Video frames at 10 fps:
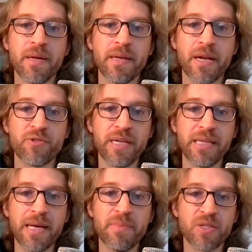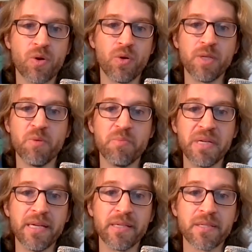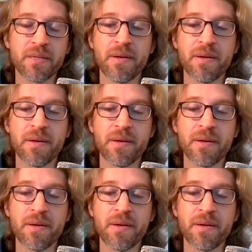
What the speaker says: and not treating them as whole human beings.